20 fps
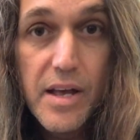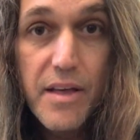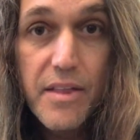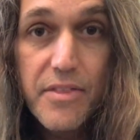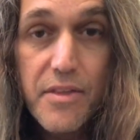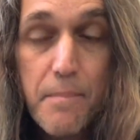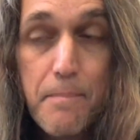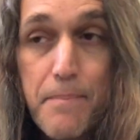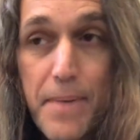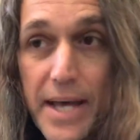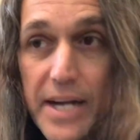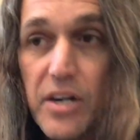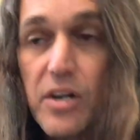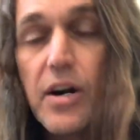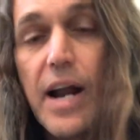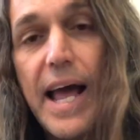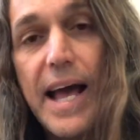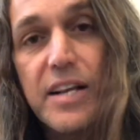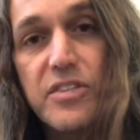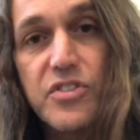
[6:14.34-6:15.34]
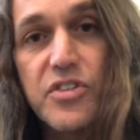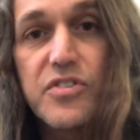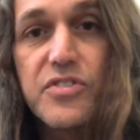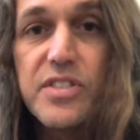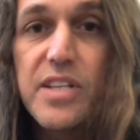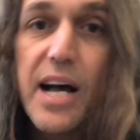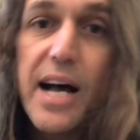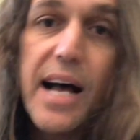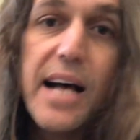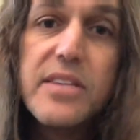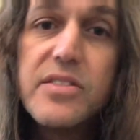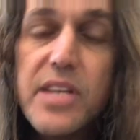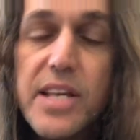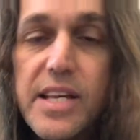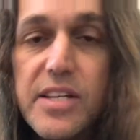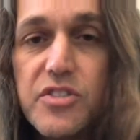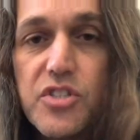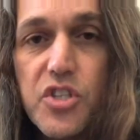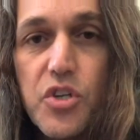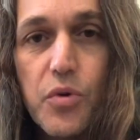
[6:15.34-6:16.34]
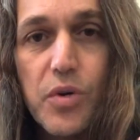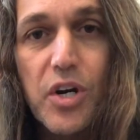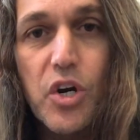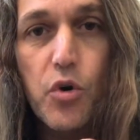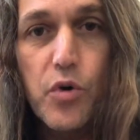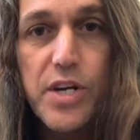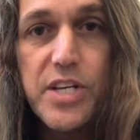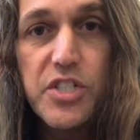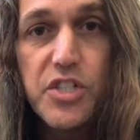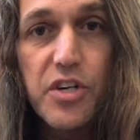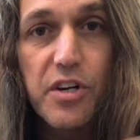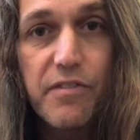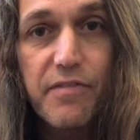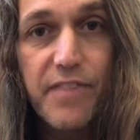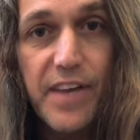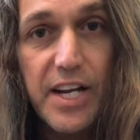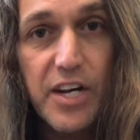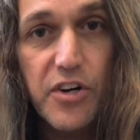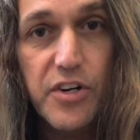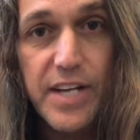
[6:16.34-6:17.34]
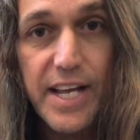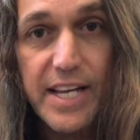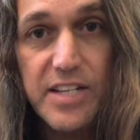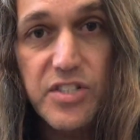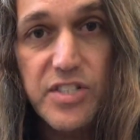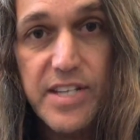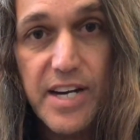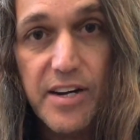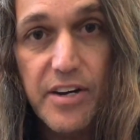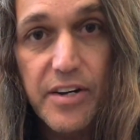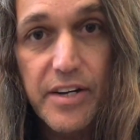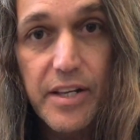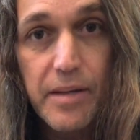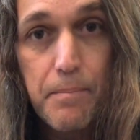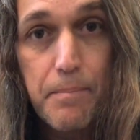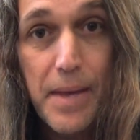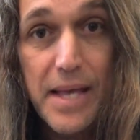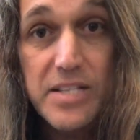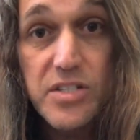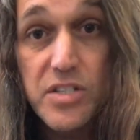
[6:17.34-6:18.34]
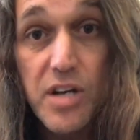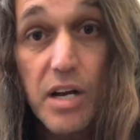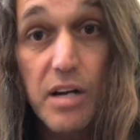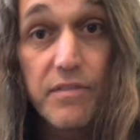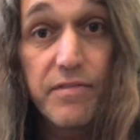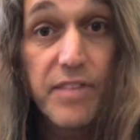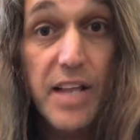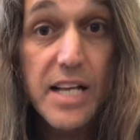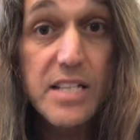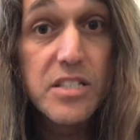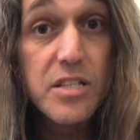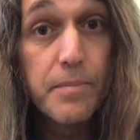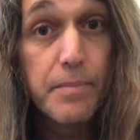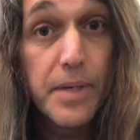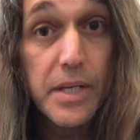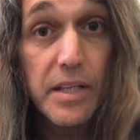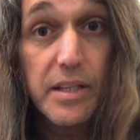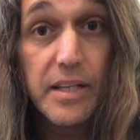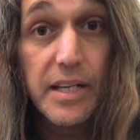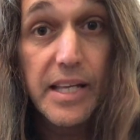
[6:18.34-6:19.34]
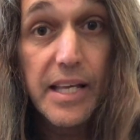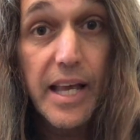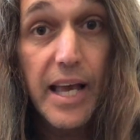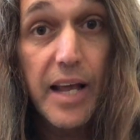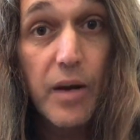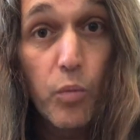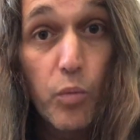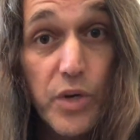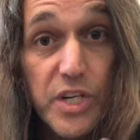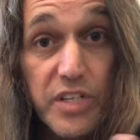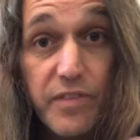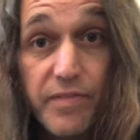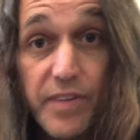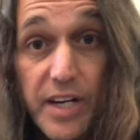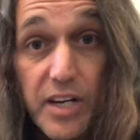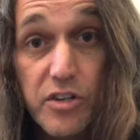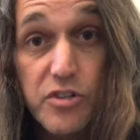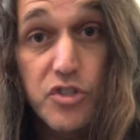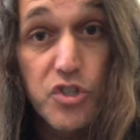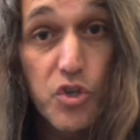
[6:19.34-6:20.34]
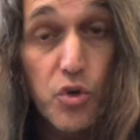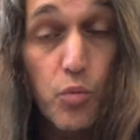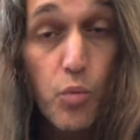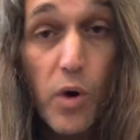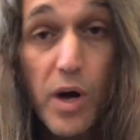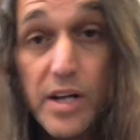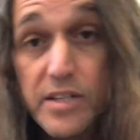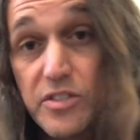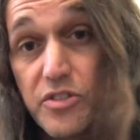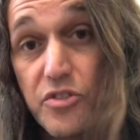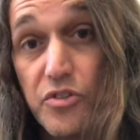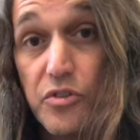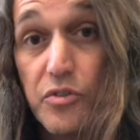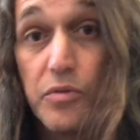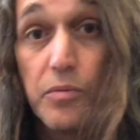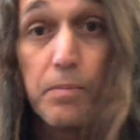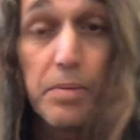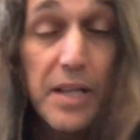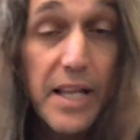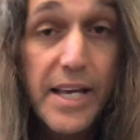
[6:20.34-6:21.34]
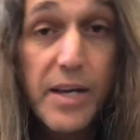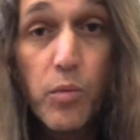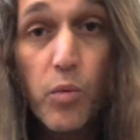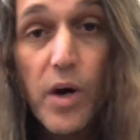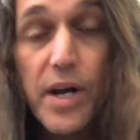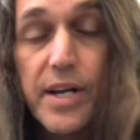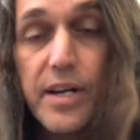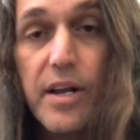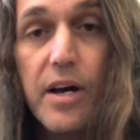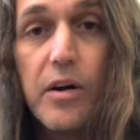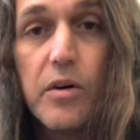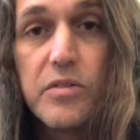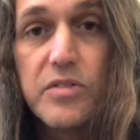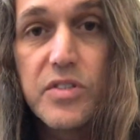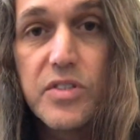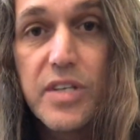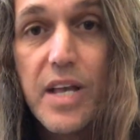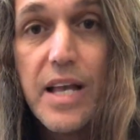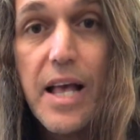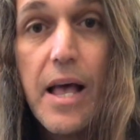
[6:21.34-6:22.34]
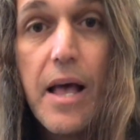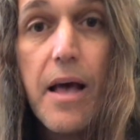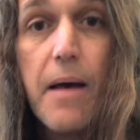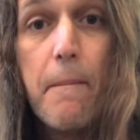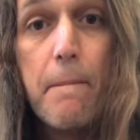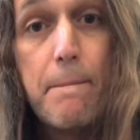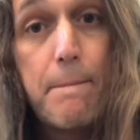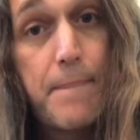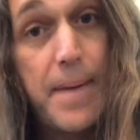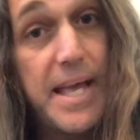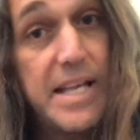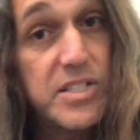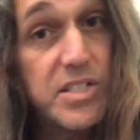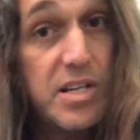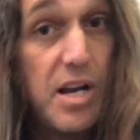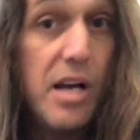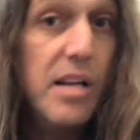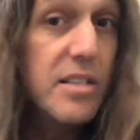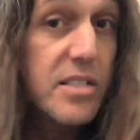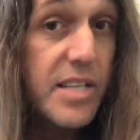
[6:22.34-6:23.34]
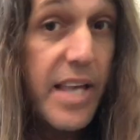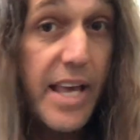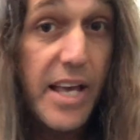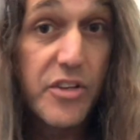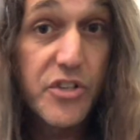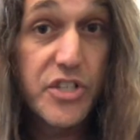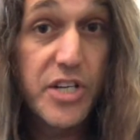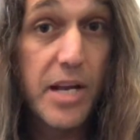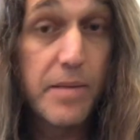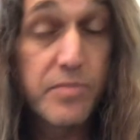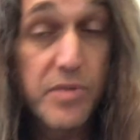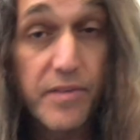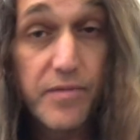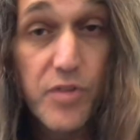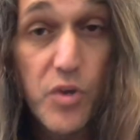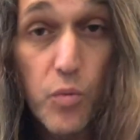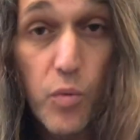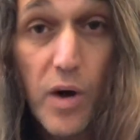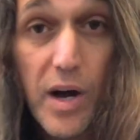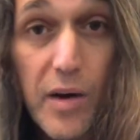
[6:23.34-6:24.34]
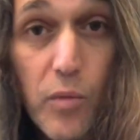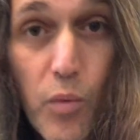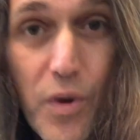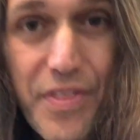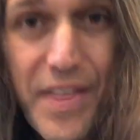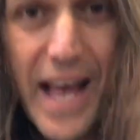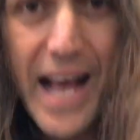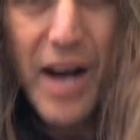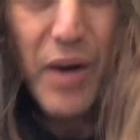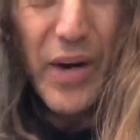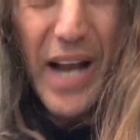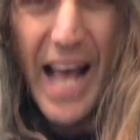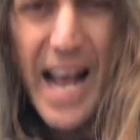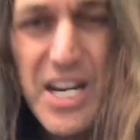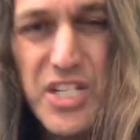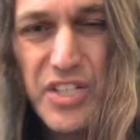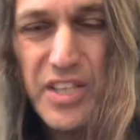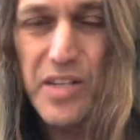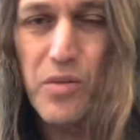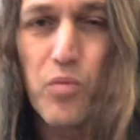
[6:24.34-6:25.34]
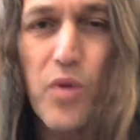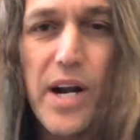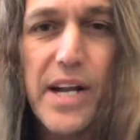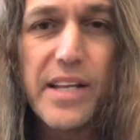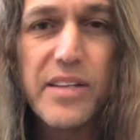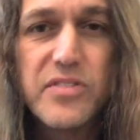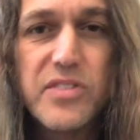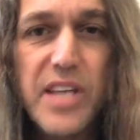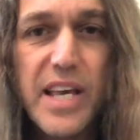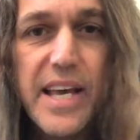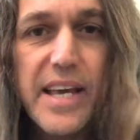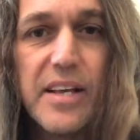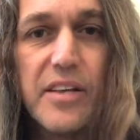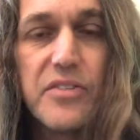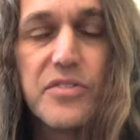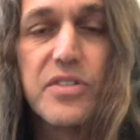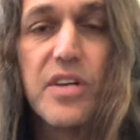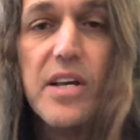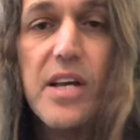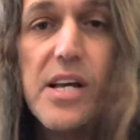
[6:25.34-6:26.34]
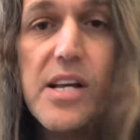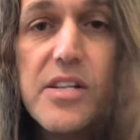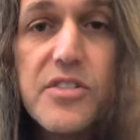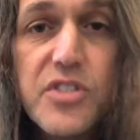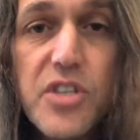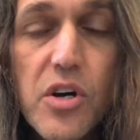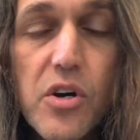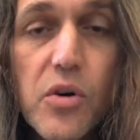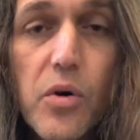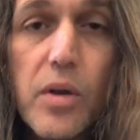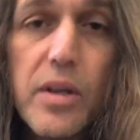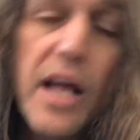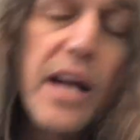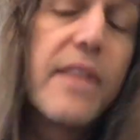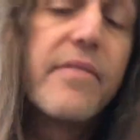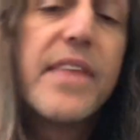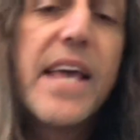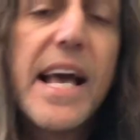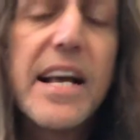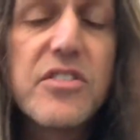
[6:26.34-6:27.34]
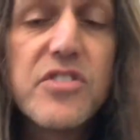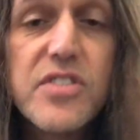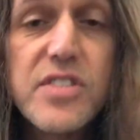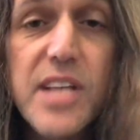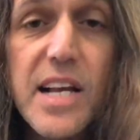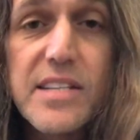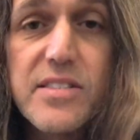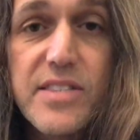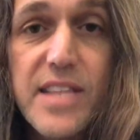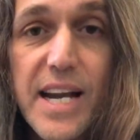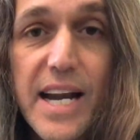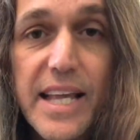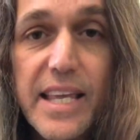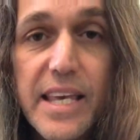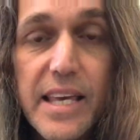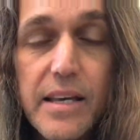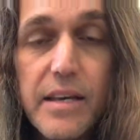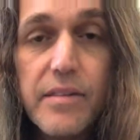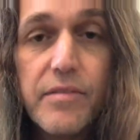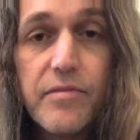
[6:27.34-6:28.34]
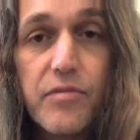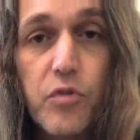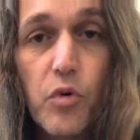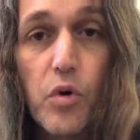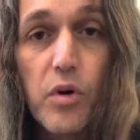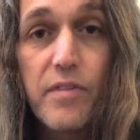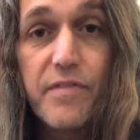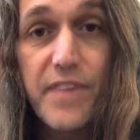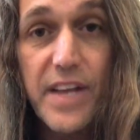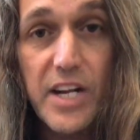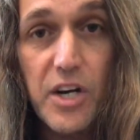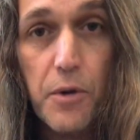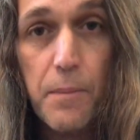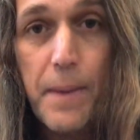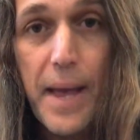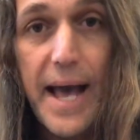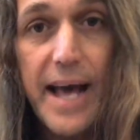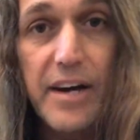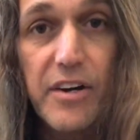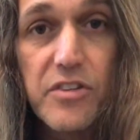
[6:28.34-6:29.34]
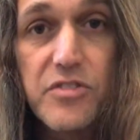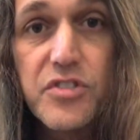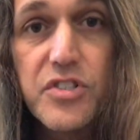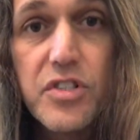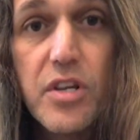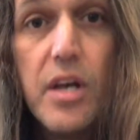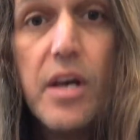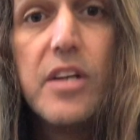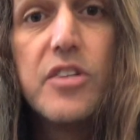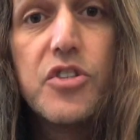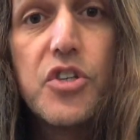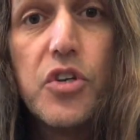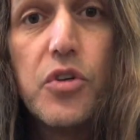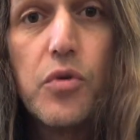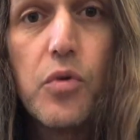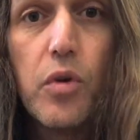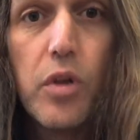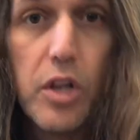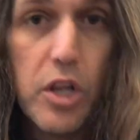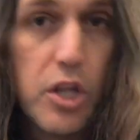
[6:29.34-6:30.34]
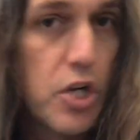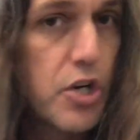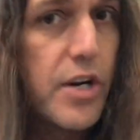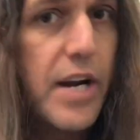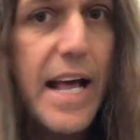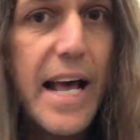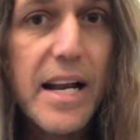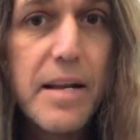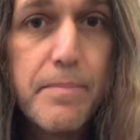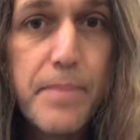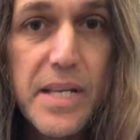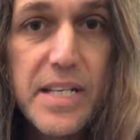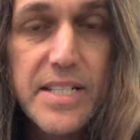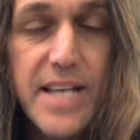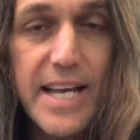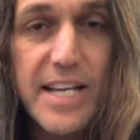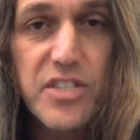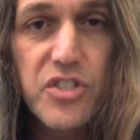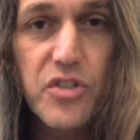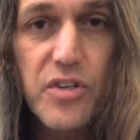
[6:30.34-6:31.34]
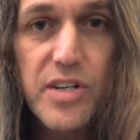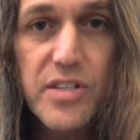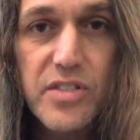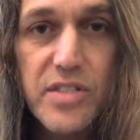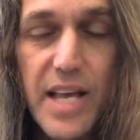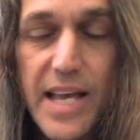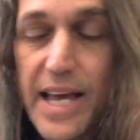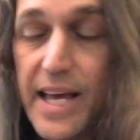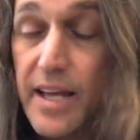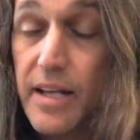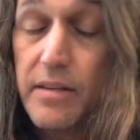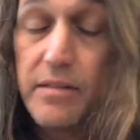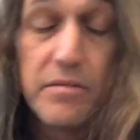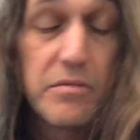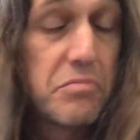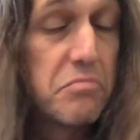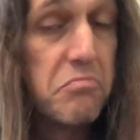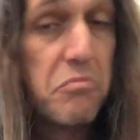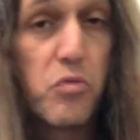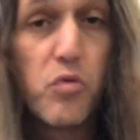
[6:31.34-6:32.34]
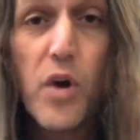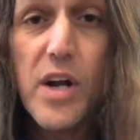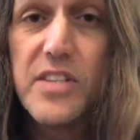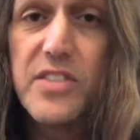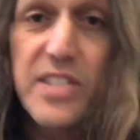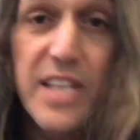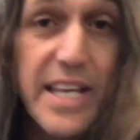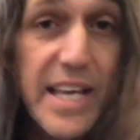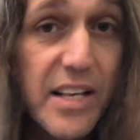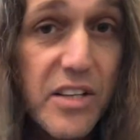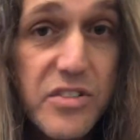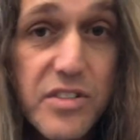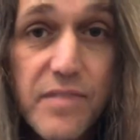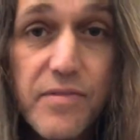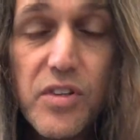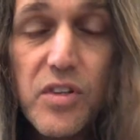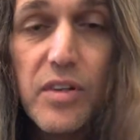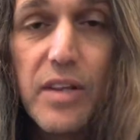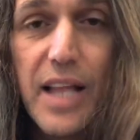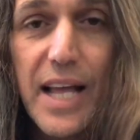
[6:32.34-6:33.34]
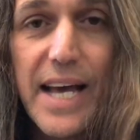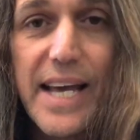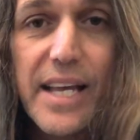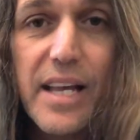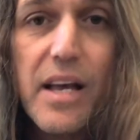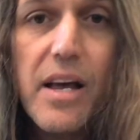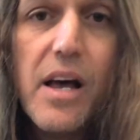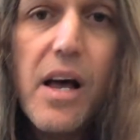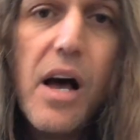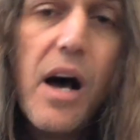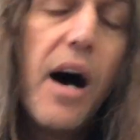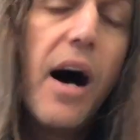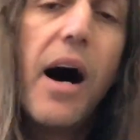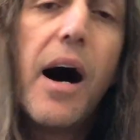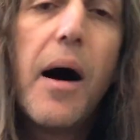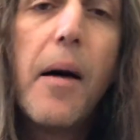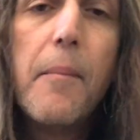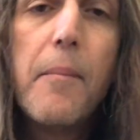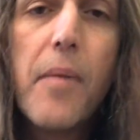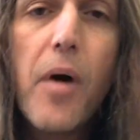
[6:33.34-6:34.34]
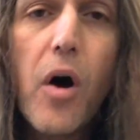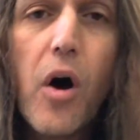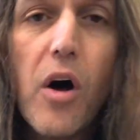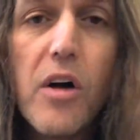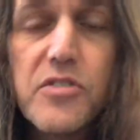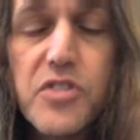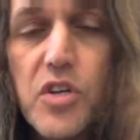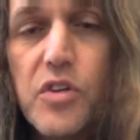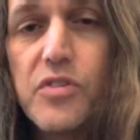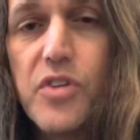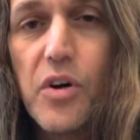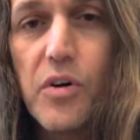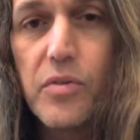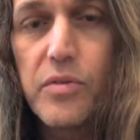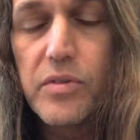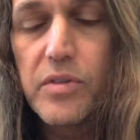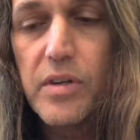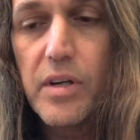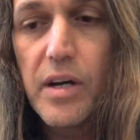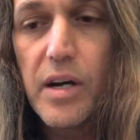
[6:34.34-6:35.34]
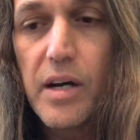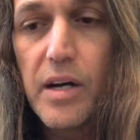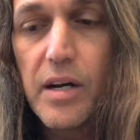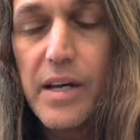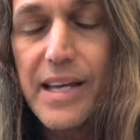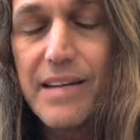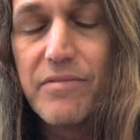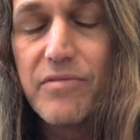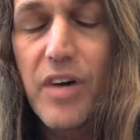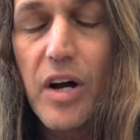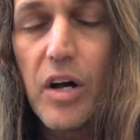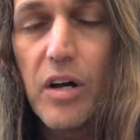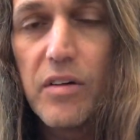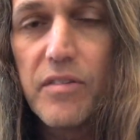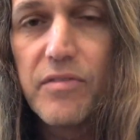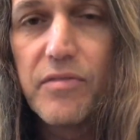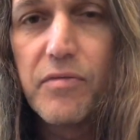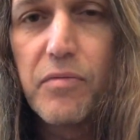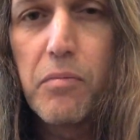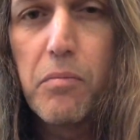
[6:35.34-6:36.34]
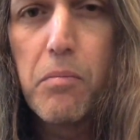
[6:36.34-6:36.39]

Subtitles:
The better exercise is to increase your finger dexterity based on flexibility and which fingers you want to play what notes based on scale shapes if you want, without actually running scales. So a lot of the exercise that I give for finger patterns to learn how to be dexterous and run scales if you'd like, also don't involve